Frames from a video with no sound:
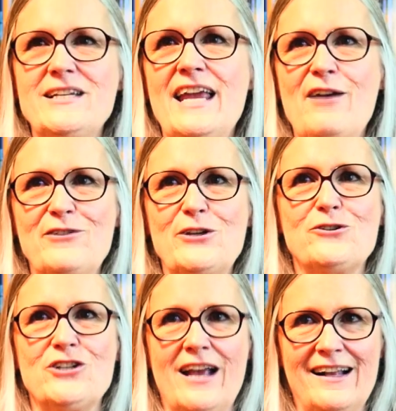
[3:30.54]
to having your
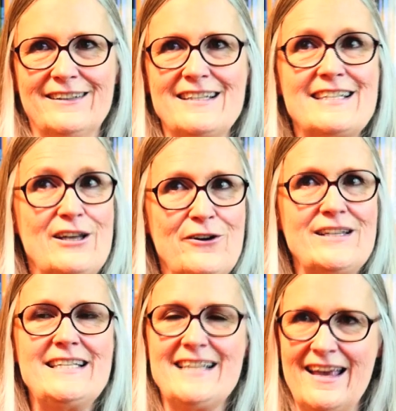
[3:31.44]
child in
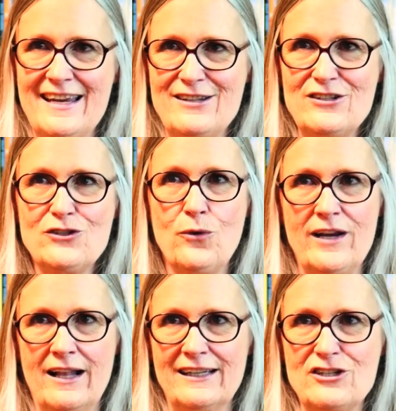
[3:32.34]
Sarah's Science
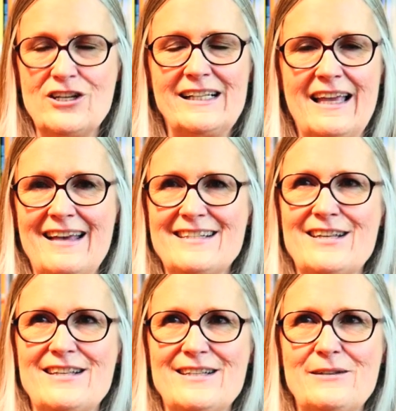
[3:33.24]
Toyology
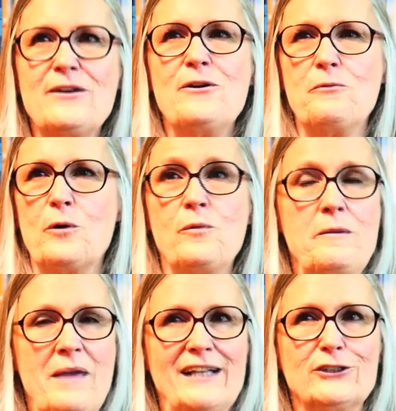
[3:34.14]
classes, where
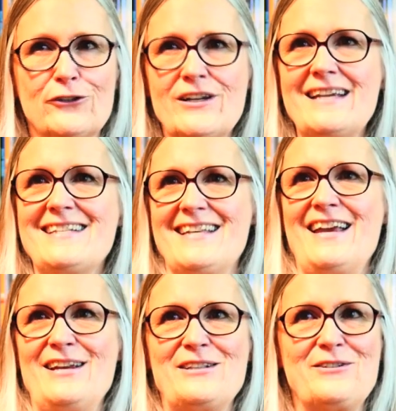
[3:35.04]
we make learning
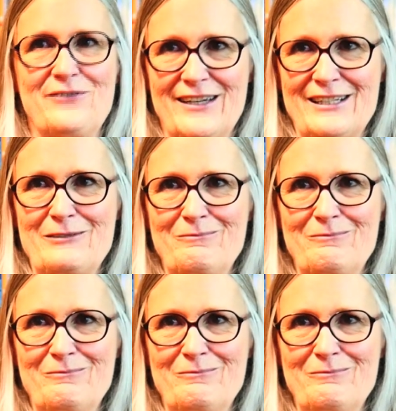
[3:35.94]
science fun.